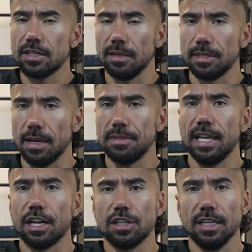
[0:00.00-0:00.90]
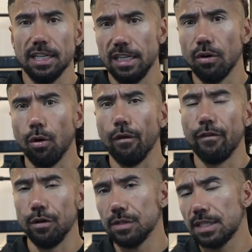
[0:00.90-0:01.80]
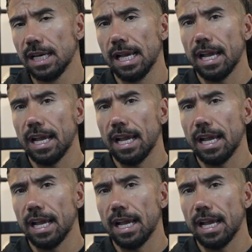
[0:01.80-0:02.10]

Sometimes they actually eat whole foods.